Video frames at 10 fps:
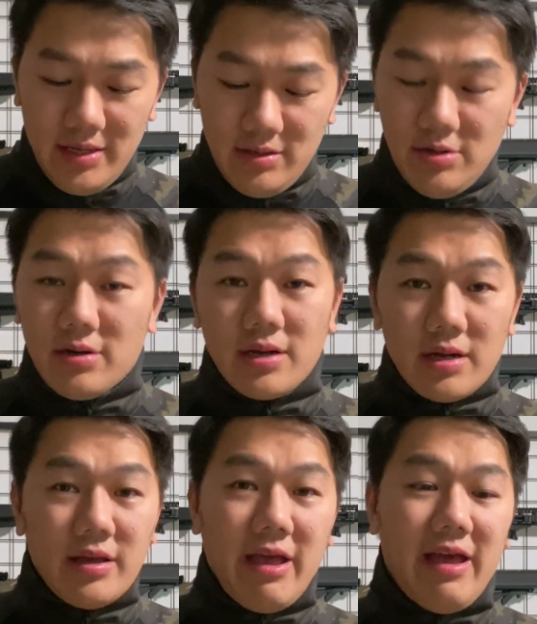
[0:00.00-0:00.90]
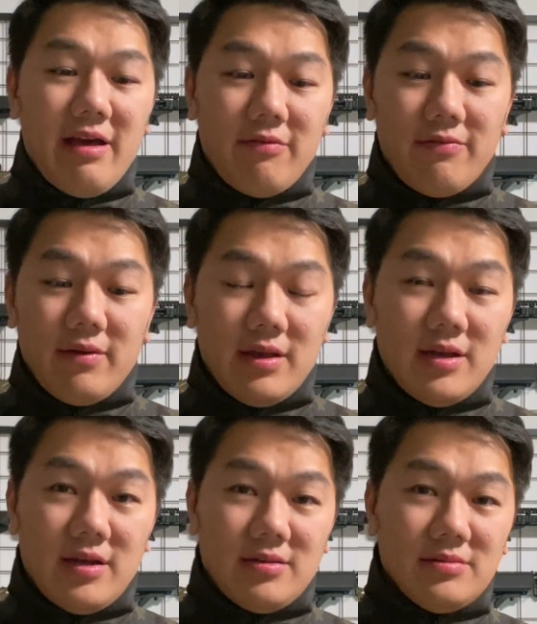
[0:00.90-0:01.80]
you're gonna have
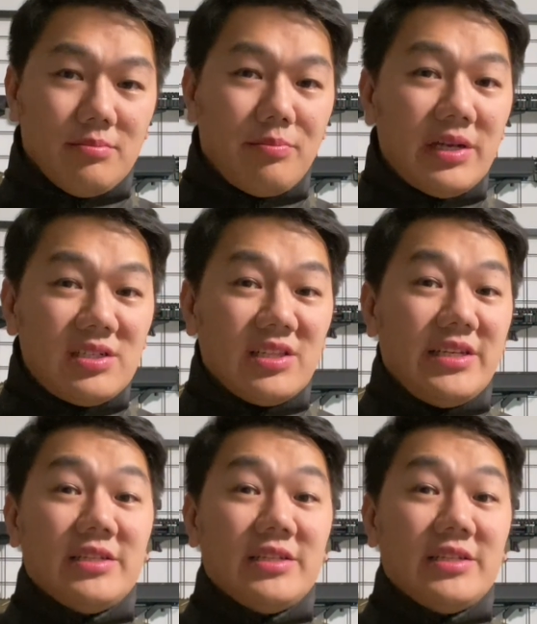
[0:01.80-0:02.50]
basically